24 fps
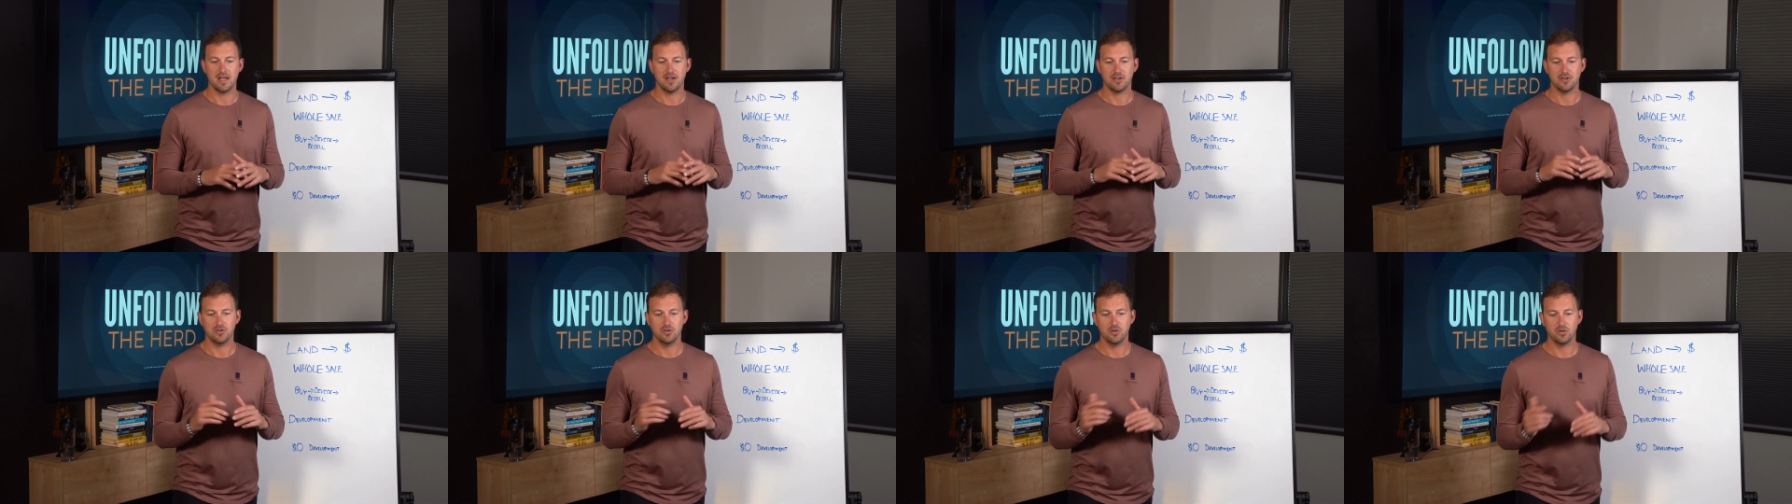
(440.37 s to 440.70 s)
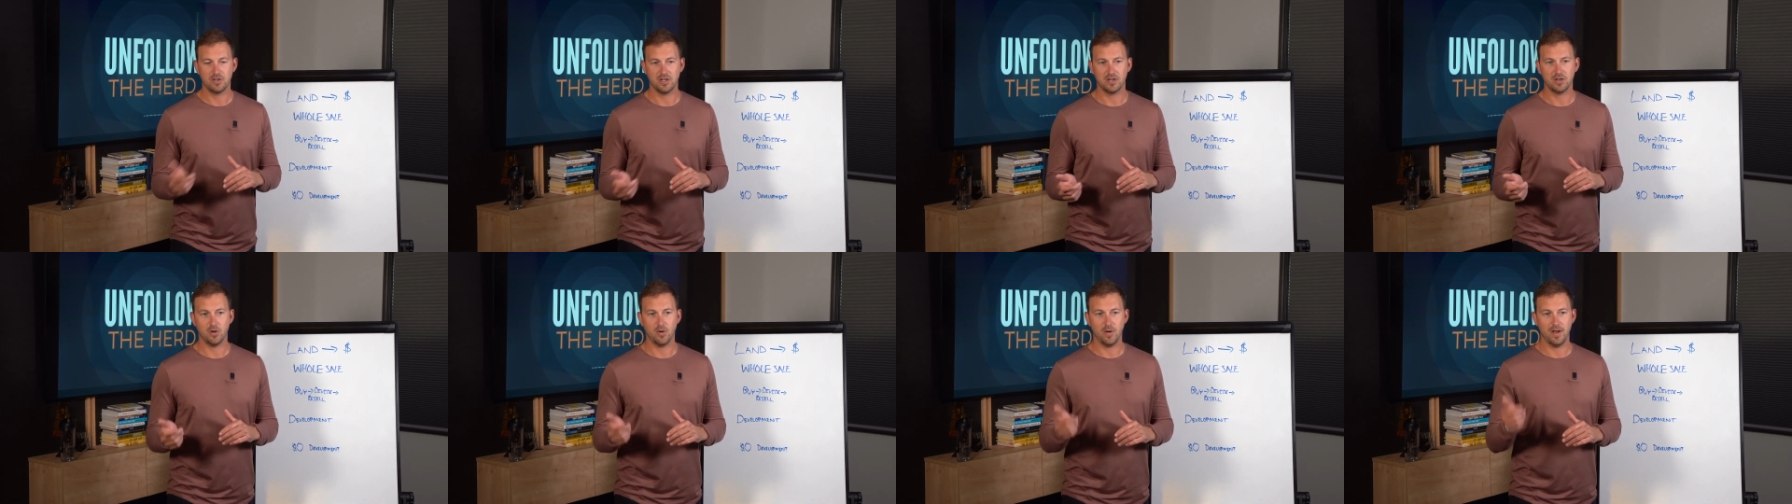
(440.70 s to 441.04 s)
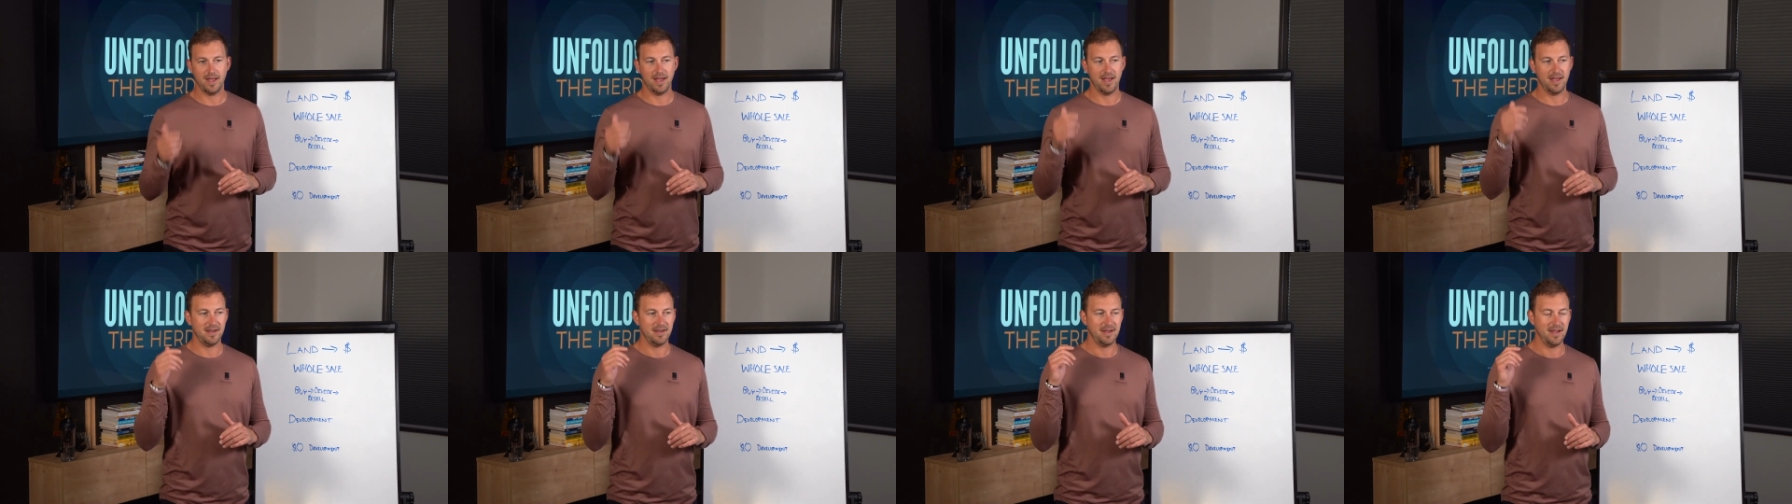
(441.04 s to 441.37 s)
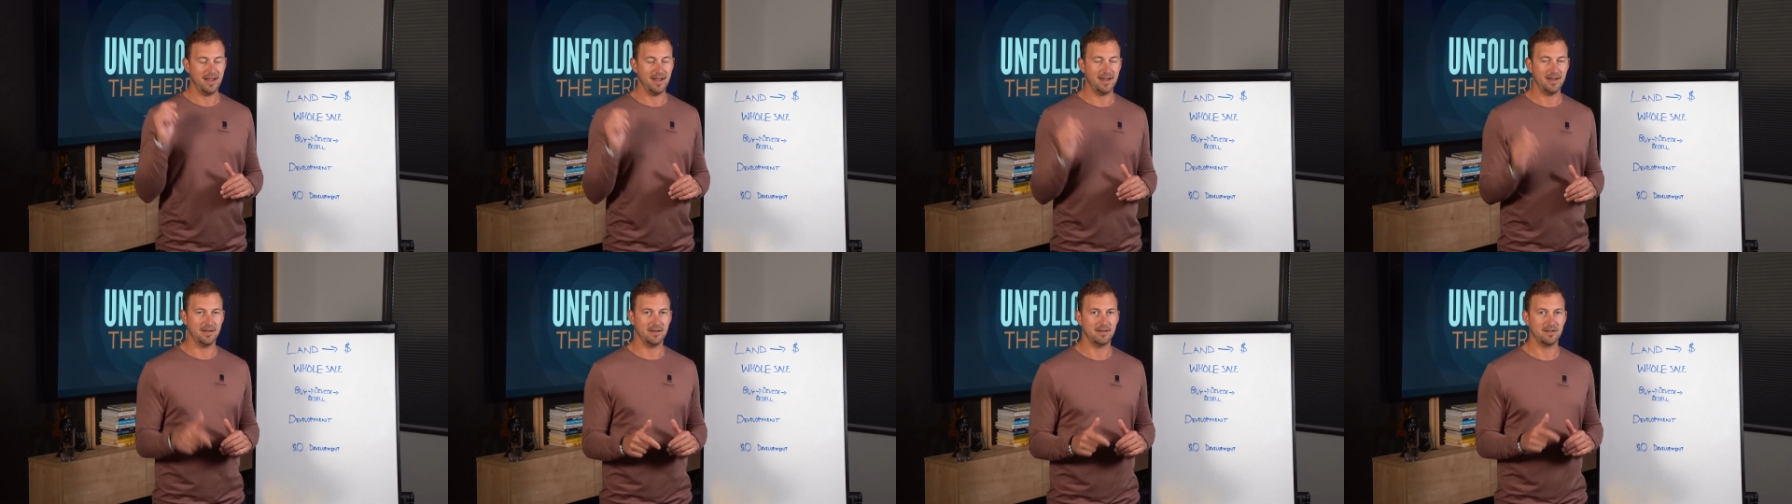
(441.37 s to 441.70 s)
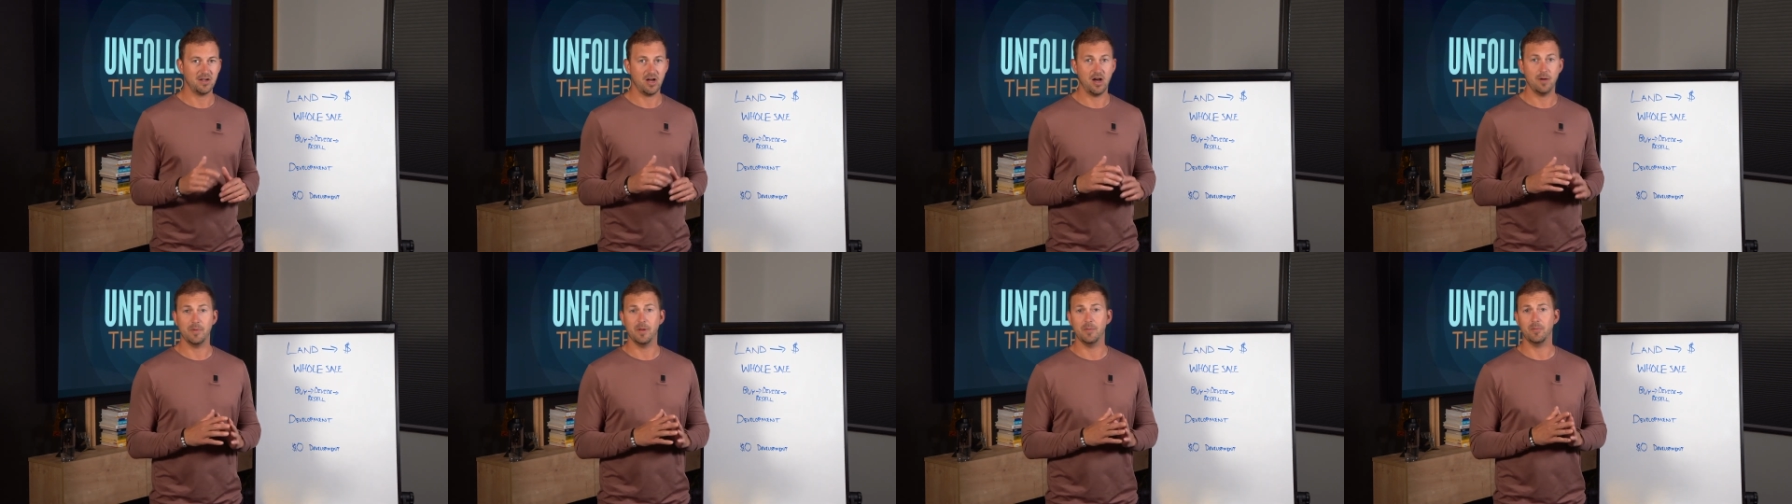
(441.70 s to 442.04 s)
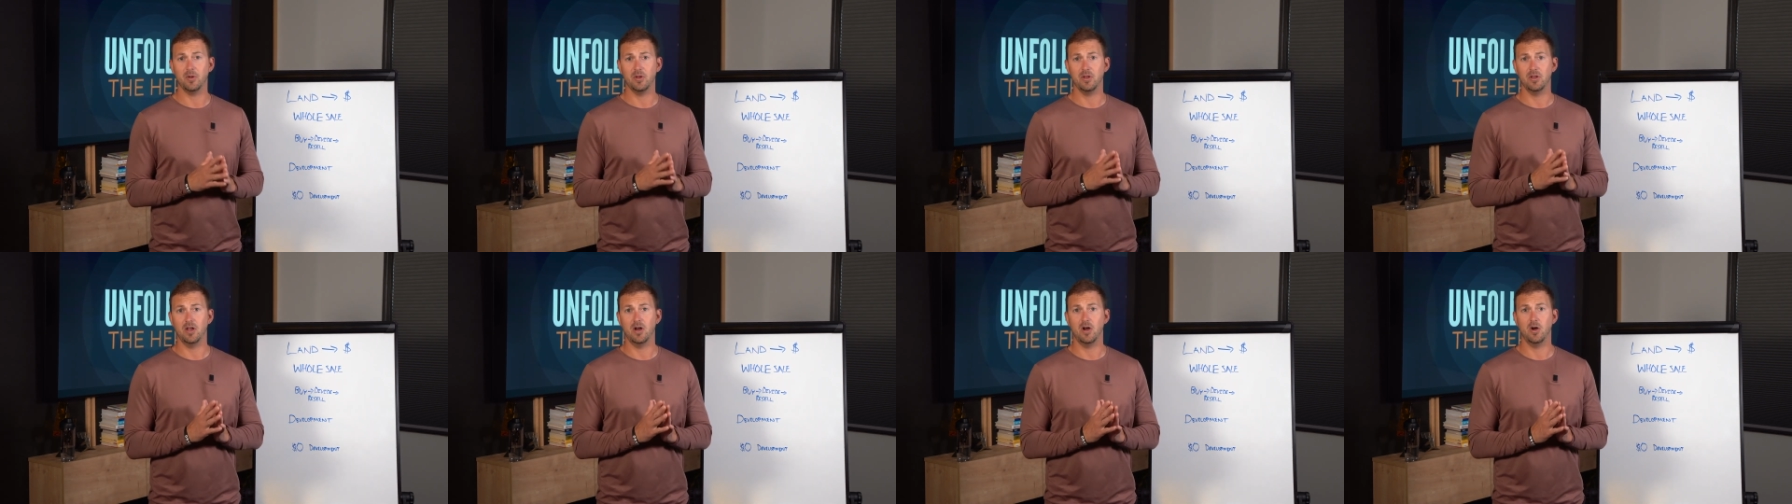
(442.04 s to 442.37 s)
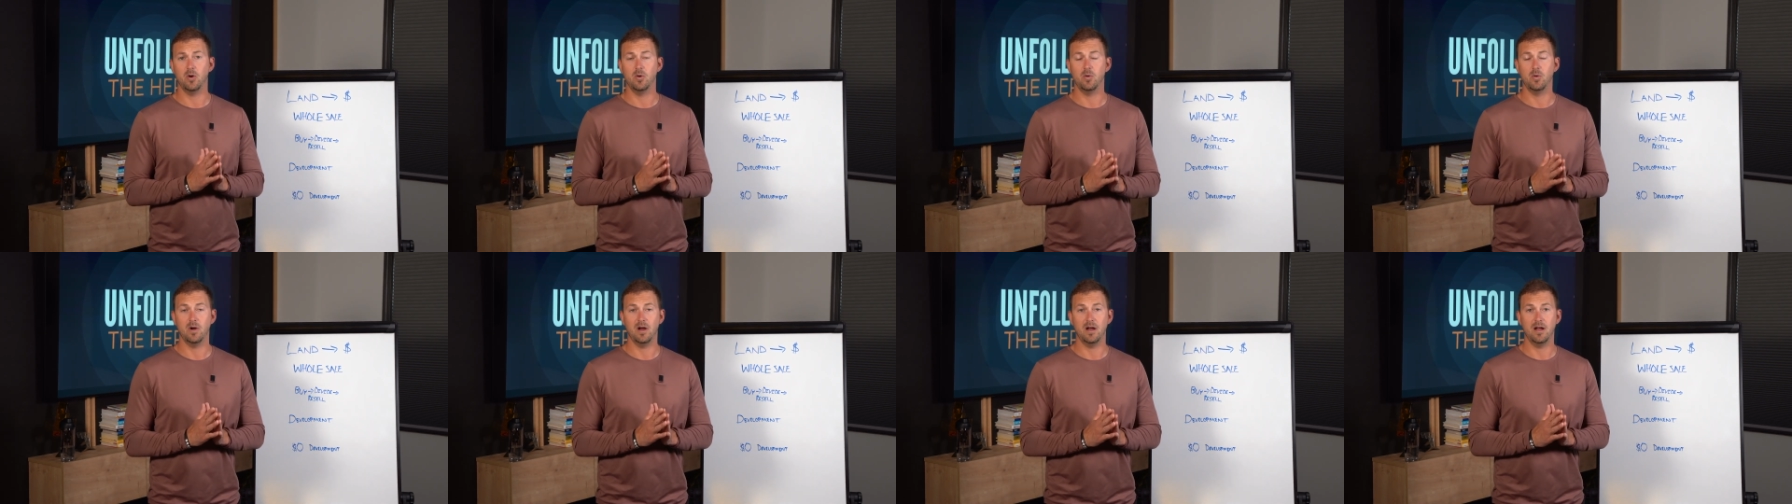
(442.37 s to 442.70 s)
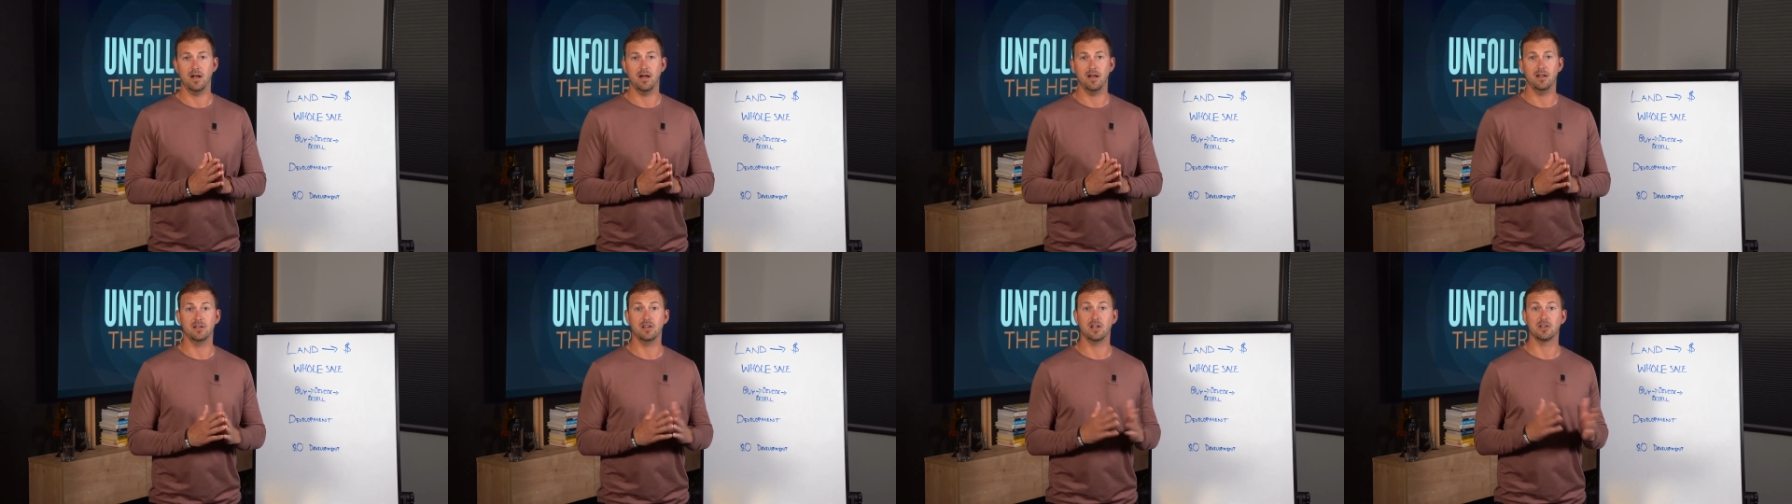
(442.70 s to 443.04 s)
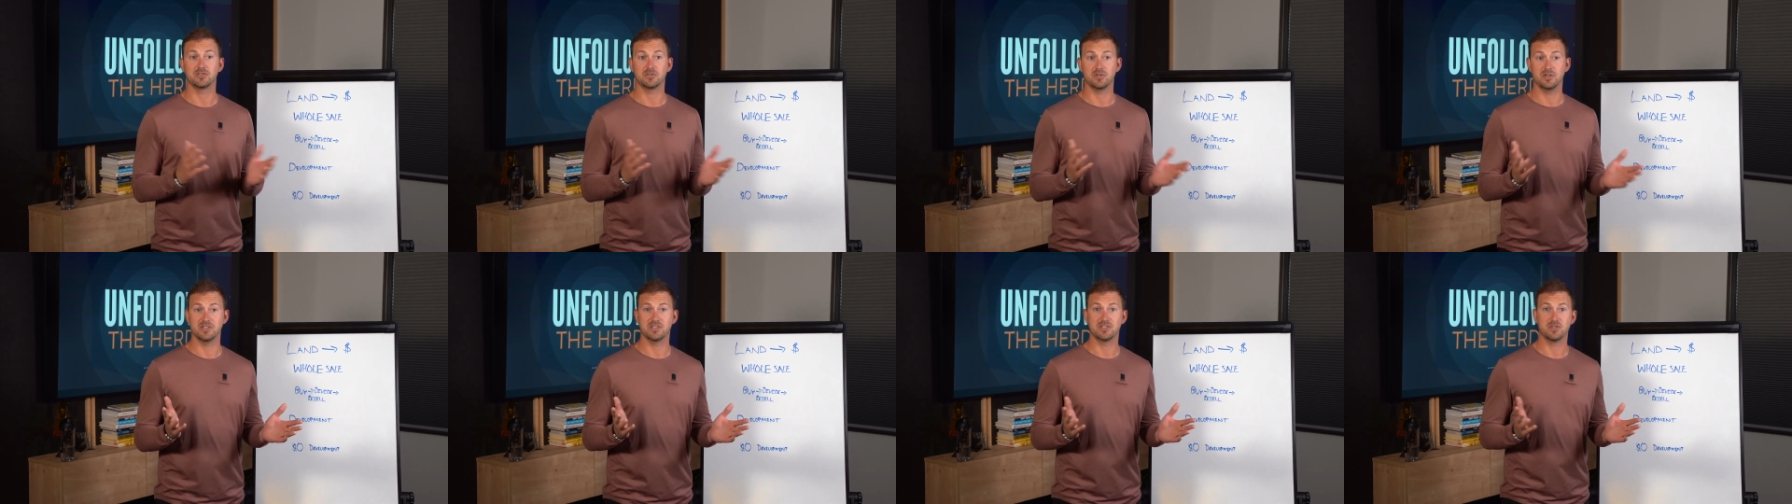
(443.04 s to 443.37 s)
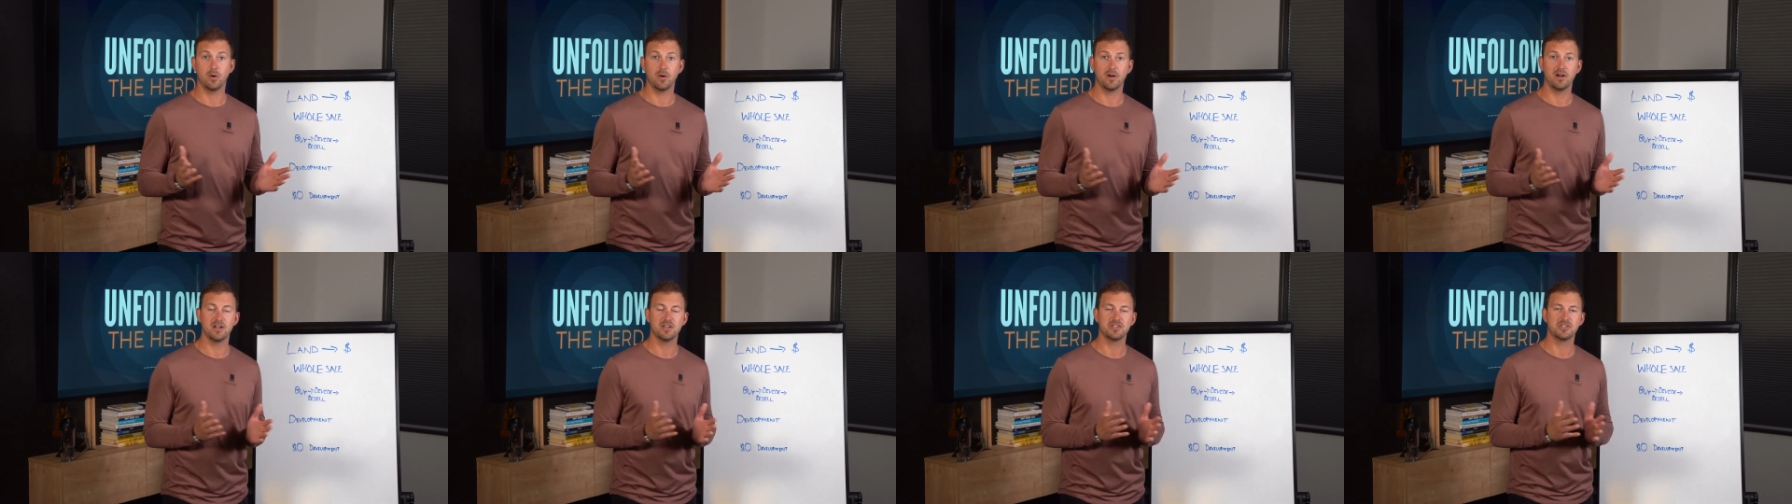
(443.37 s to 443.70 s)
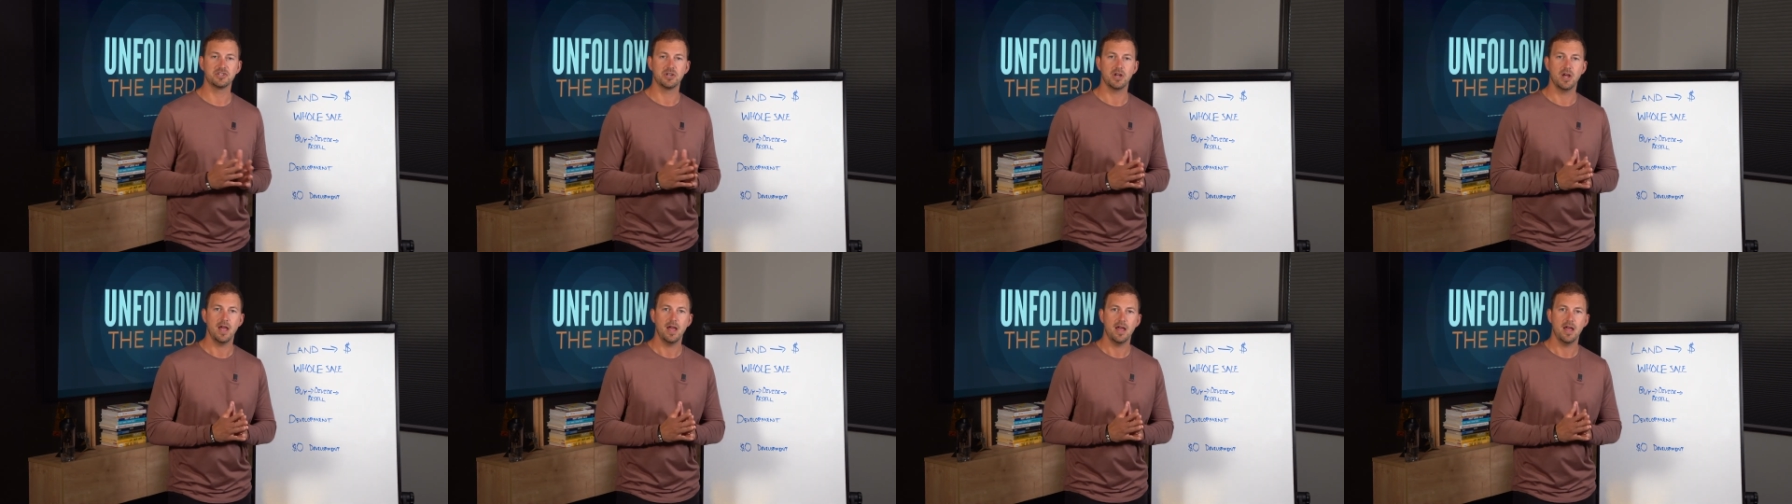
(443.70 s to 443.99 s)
you can go ahead and comment below luxury storage,